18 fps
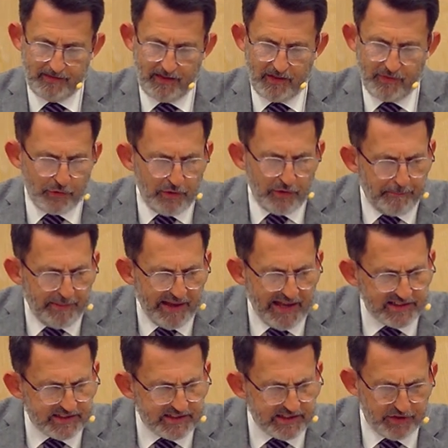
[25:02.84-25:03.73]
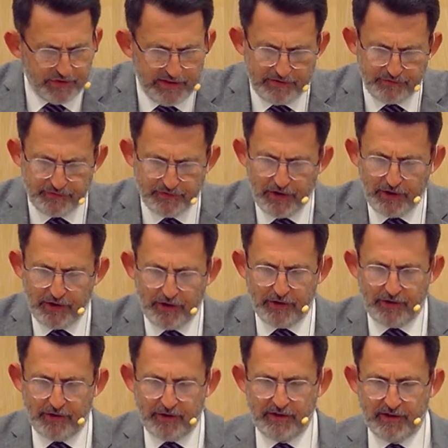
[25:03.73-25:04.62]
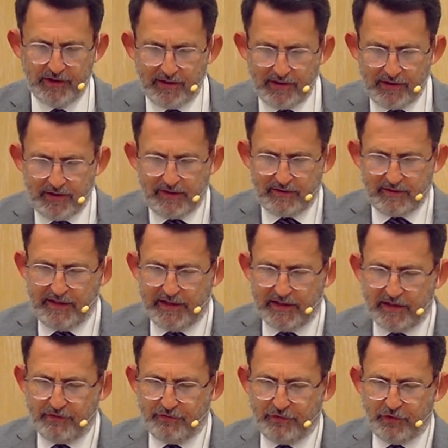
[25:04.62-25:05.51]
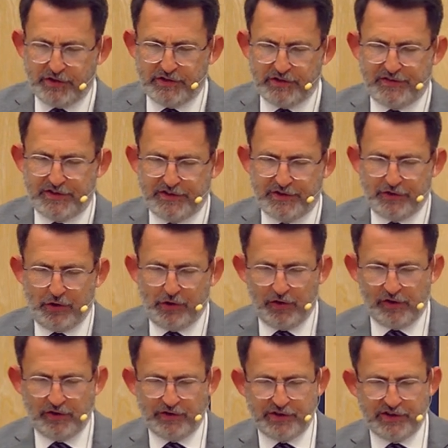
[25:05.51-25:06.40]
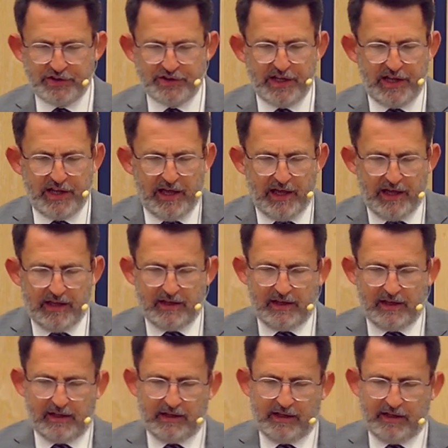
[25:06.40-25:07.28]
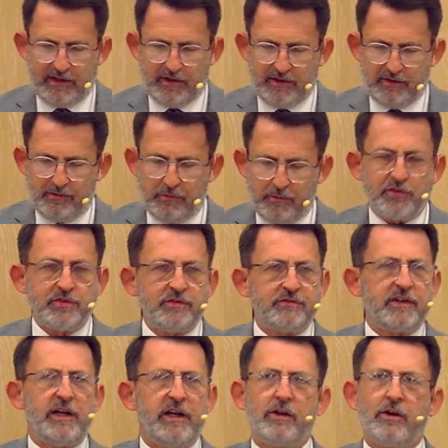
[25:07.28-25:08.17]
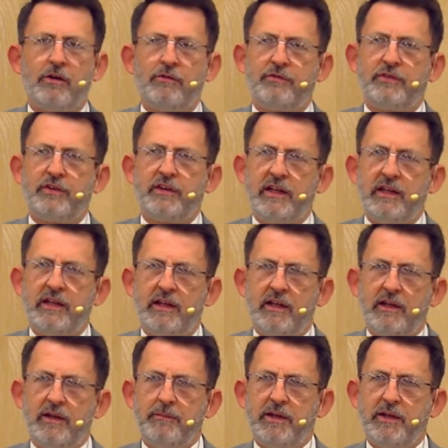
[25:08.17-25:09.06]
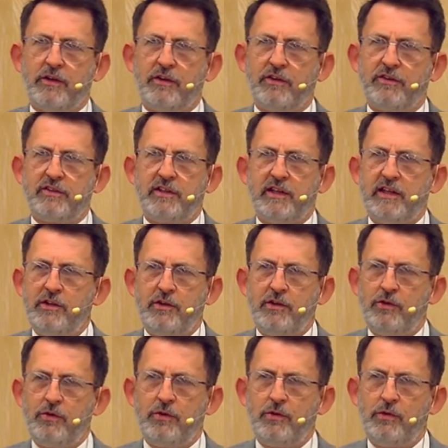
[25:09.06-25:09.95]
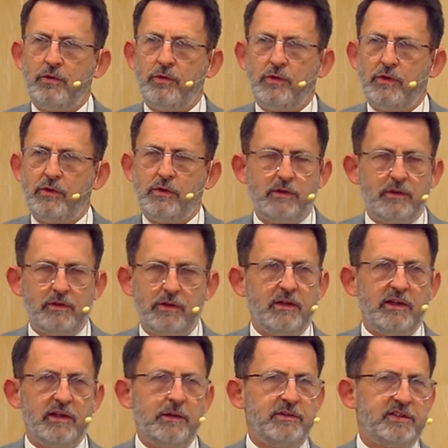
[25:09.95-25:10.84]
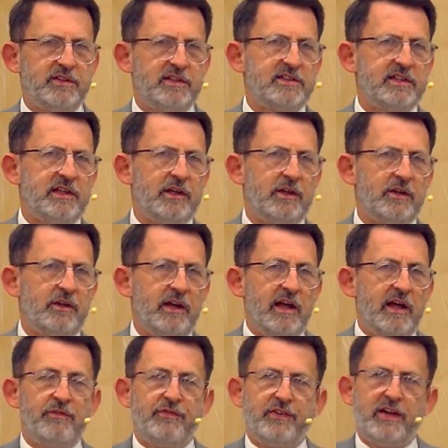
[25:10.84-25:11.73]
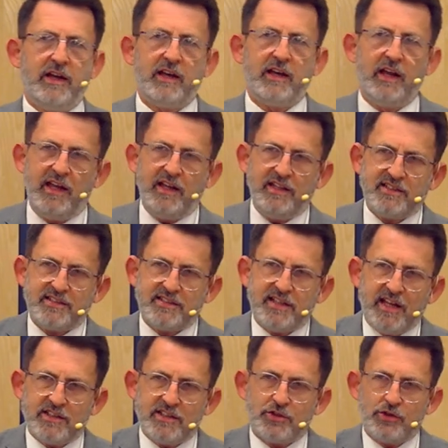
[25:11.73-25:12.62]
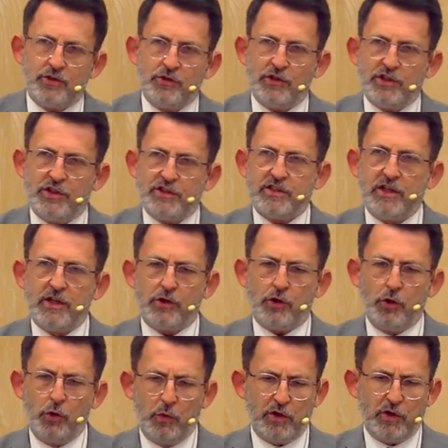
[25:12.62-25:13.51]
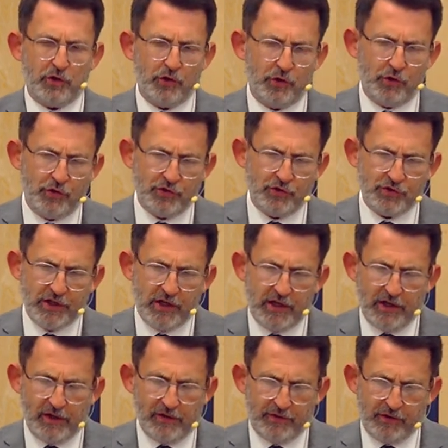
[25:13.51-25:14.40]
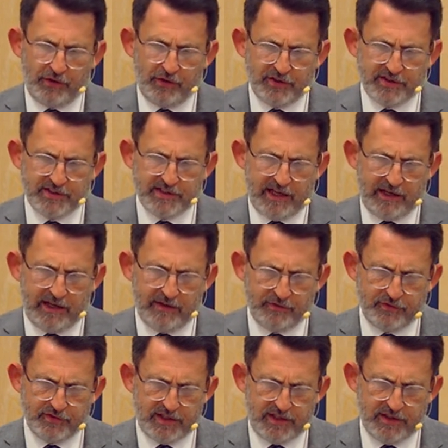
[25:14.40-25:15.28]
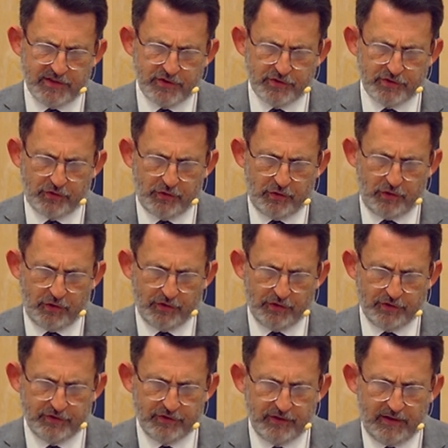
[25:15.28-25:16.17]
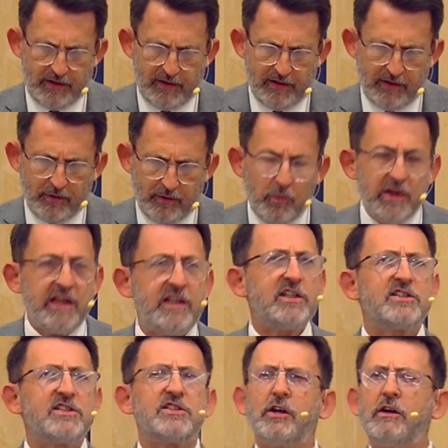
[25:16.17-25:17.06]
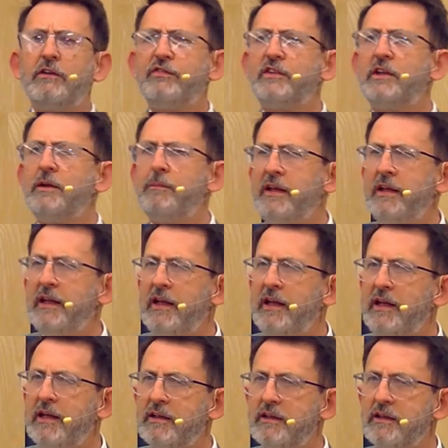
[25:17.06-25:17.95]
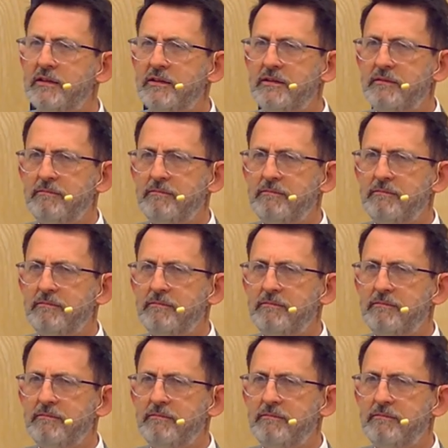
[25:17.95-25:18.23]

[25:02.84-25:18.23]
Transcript: The repentant thief heard the inner voice of his conscience, and it wasn't very comforting because he knew he was a sinner. In fact, he says to his co accused on the other side of Jesus' cross, We deserve to be here.